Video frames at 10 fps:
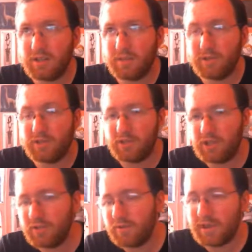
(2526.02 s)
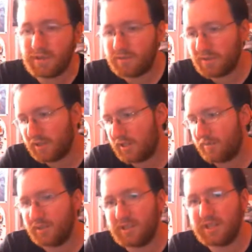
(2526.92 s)
the original Gen 2 games, because I
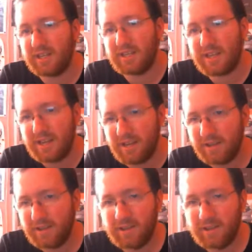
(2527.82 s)
don't really think they did.